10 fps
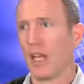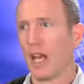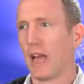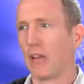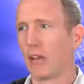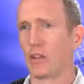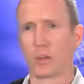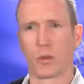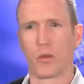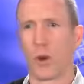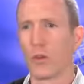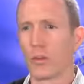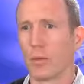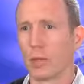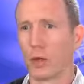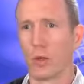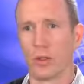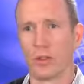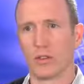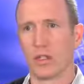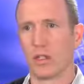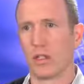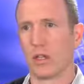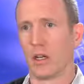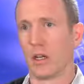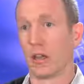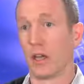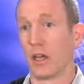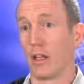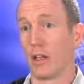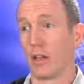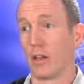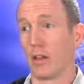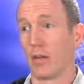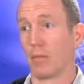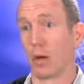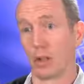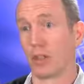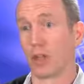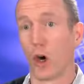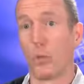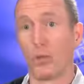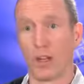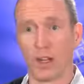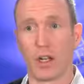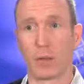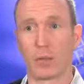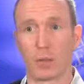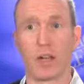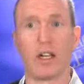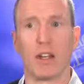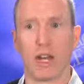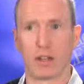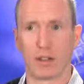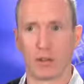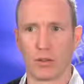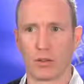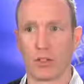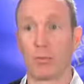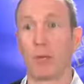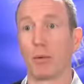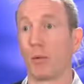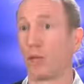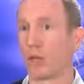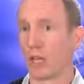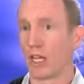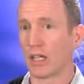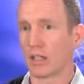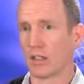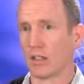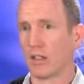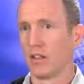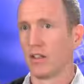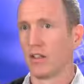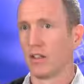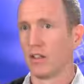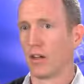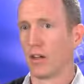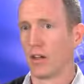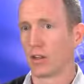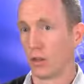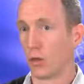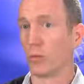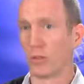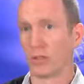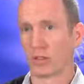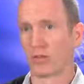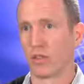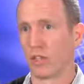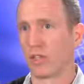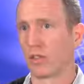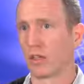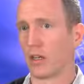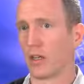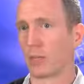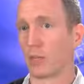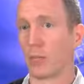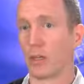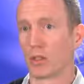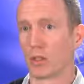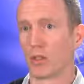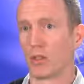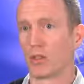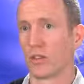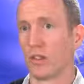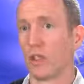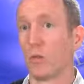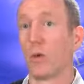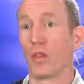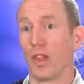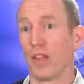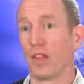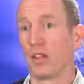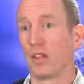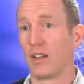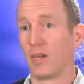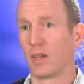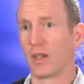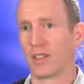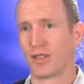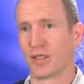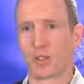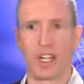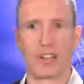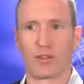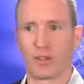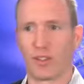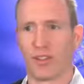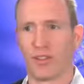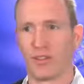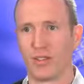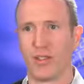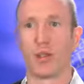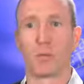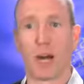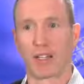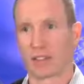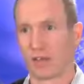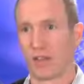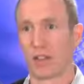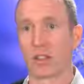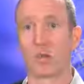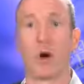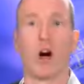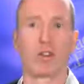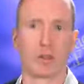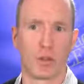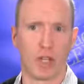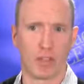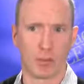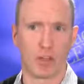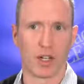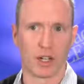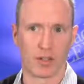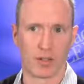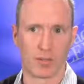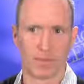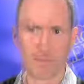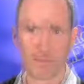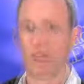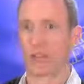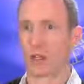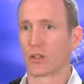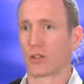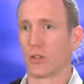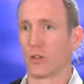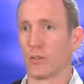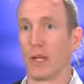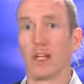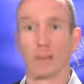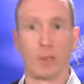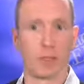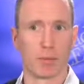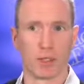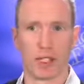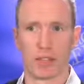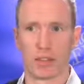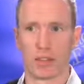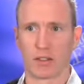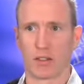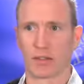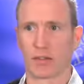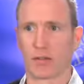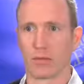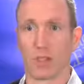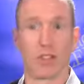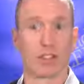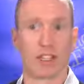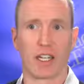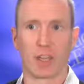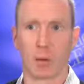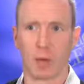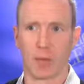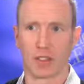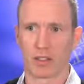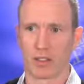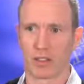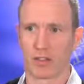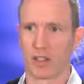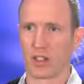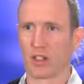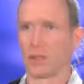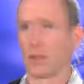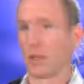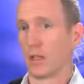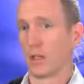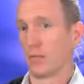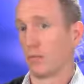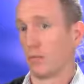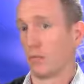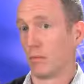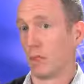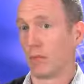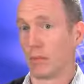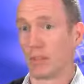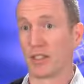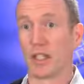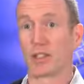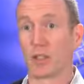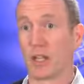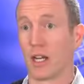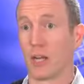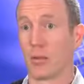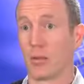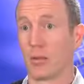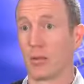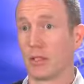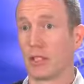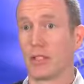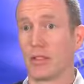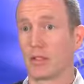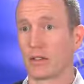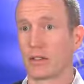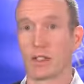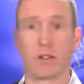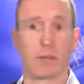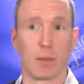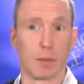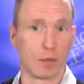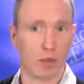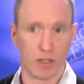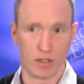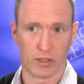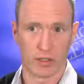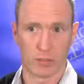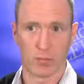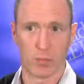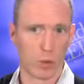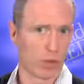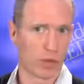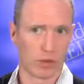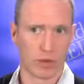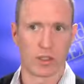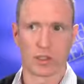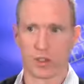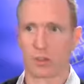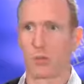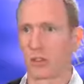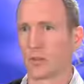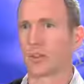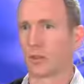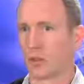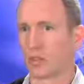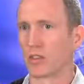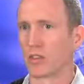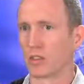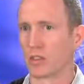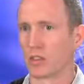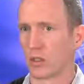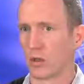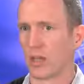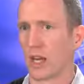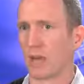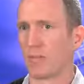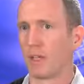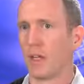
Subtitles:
And then the sort of ultimate goal is that, that marketers hope that it helps brand attitudes, that people who like humorous or funny commercials will then, because of a transfer of those positive feelings, will also like the brand. There's also management implications of understanding what makes things funny. It can potentially help ease giving people criticism, workers' criticism. There's been some research that has shown that.